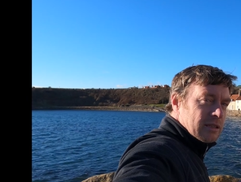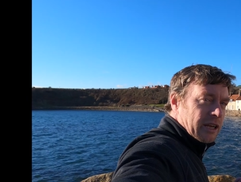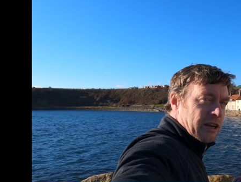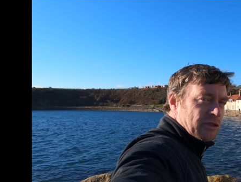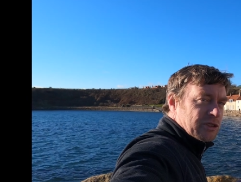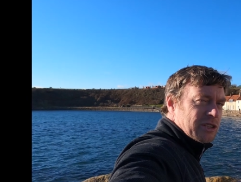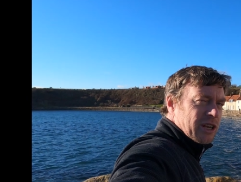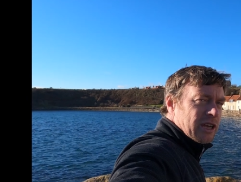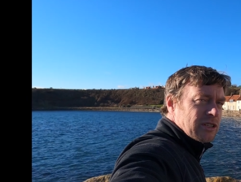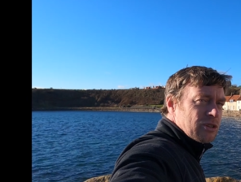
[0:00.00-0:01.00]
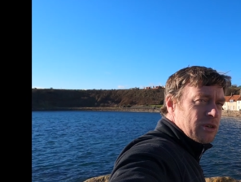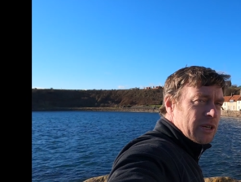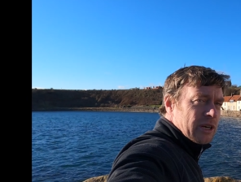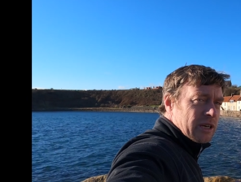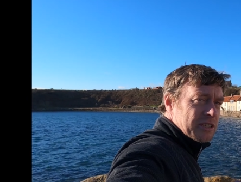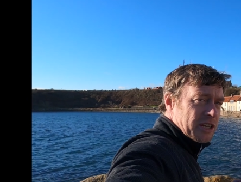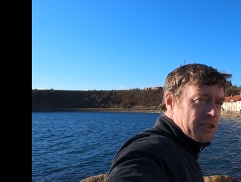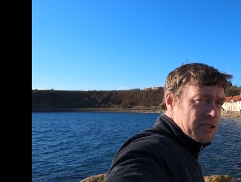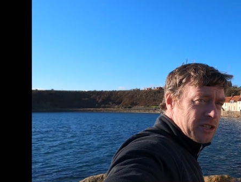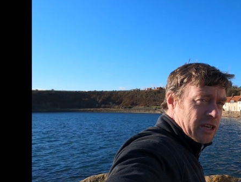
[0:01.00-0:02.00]
later on today to do a
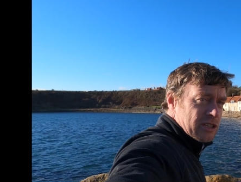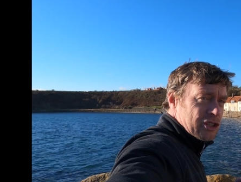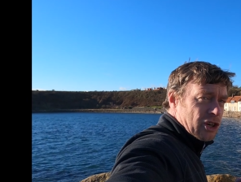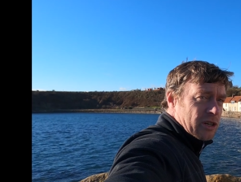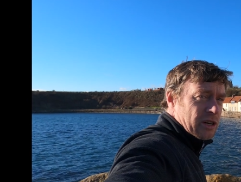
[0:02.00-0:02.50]
sunset shot.